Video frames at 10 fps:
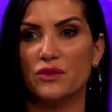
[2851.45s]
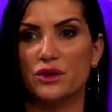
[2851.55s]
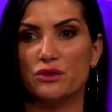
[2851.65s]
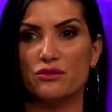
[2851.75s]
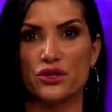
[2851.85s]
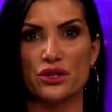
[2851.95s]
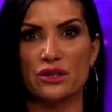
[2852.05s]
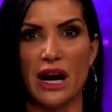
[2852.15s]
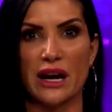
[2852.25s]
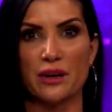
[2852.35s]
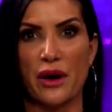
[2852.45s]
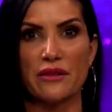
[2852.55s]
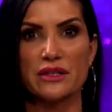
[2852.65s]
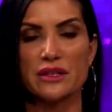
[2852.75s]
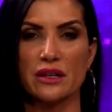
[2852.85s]
You shouldn't hire
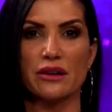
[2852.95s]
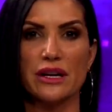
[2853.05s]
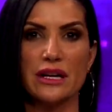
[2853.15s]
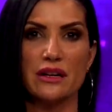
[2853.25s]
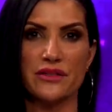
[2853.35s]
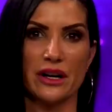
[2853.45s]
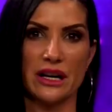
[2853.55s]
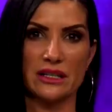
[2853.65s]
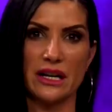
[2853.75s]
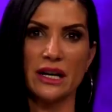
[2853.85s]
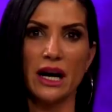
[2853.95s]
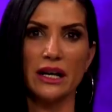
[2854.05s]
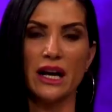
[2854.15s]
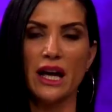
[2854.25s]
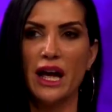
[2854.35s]
private security if you're anti-gun.